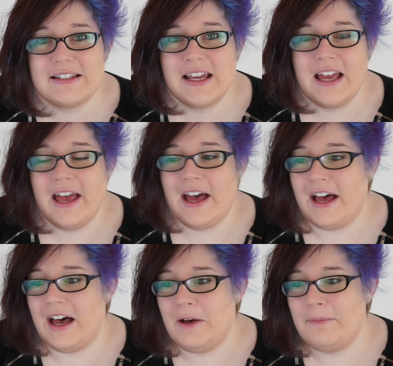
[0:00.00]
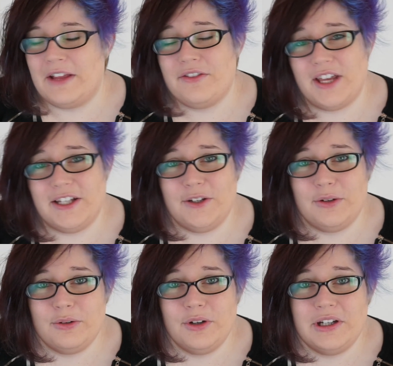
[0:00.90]
And thank
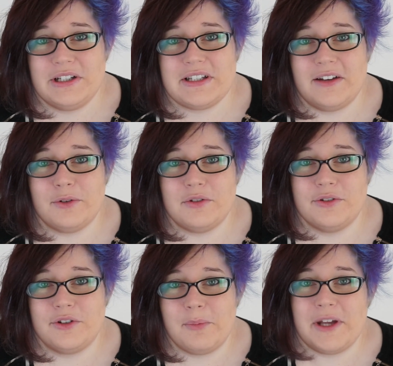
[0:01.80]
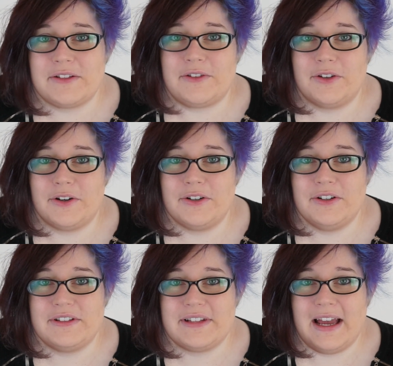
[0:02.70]
you to everyone who comments on
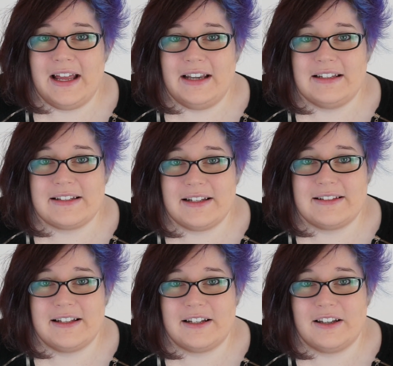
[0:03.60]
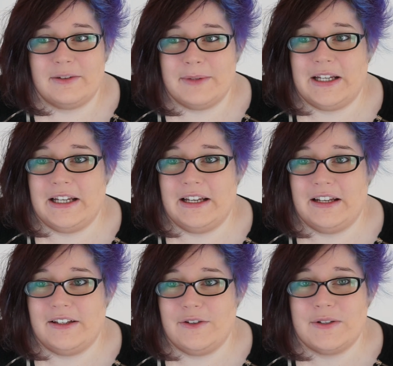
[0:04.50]
those and says that they're going to
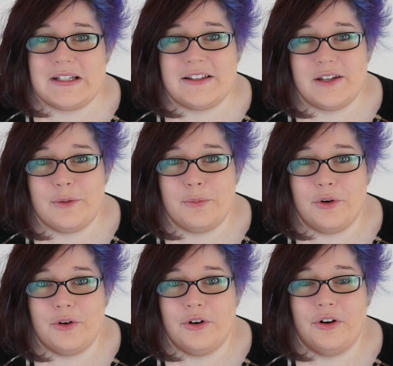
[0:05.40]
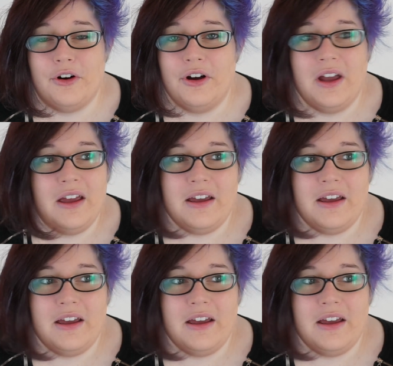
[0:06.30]
be using them or